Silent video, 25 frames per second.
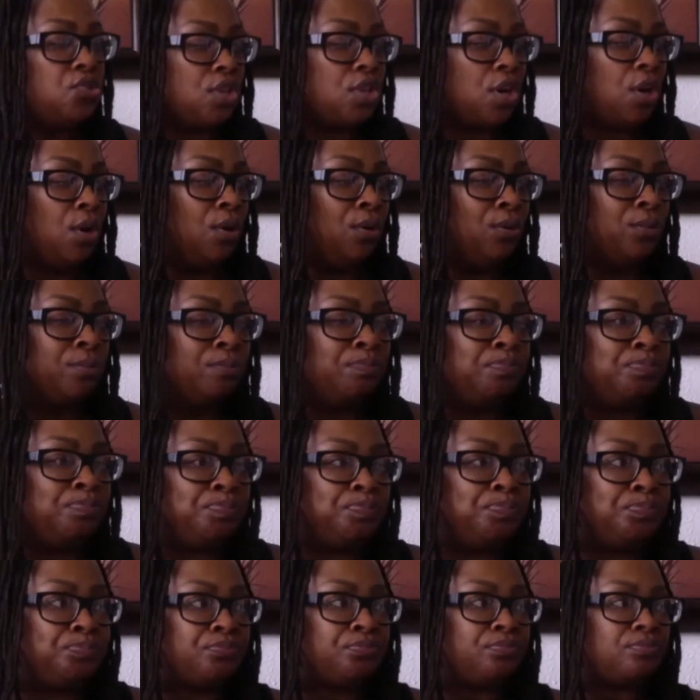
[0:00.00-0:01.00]

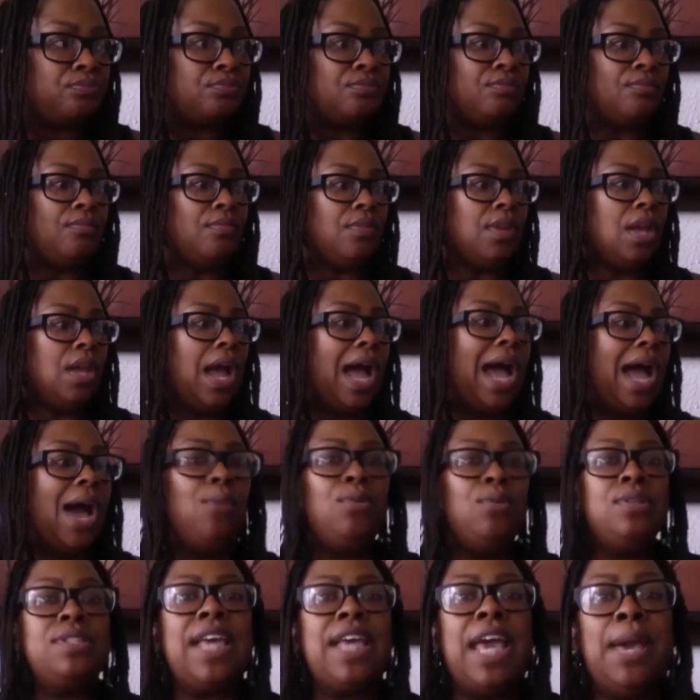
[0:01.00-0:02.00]
So
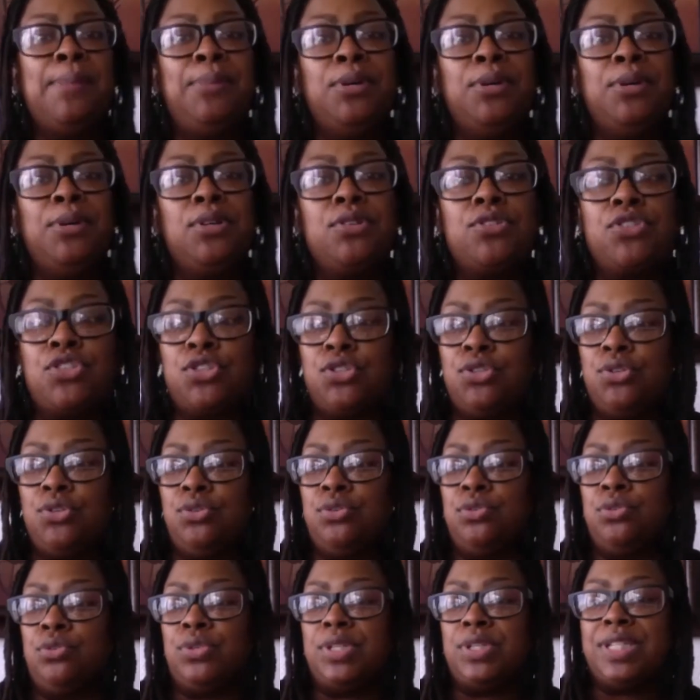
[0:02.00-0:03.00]
I was able
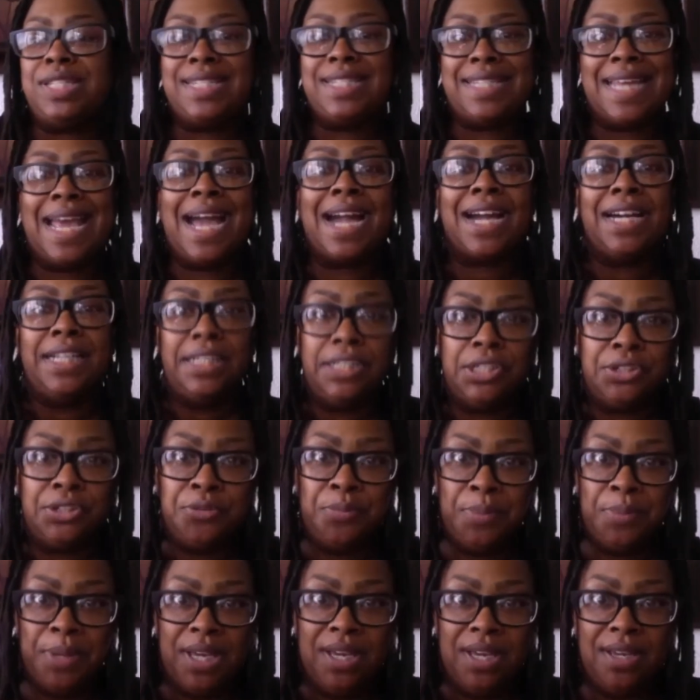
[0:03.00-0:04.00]
to stack a
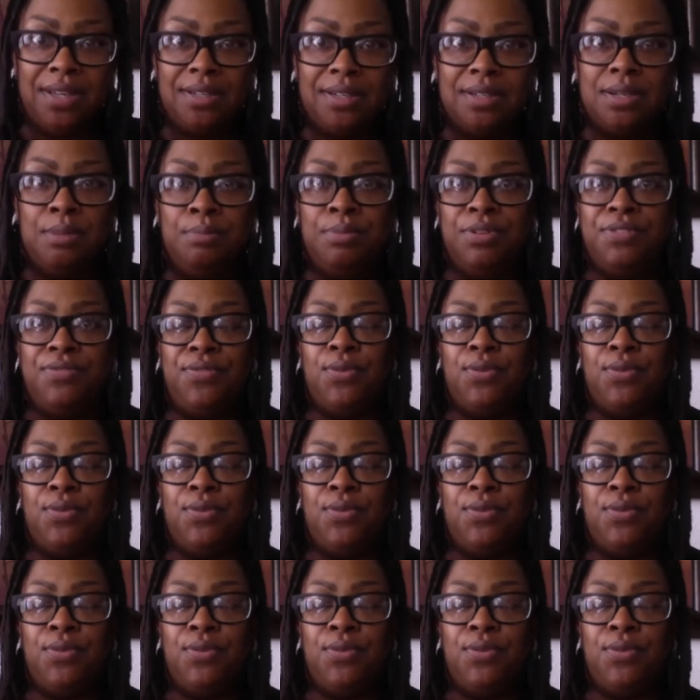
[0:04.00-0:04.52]
little bit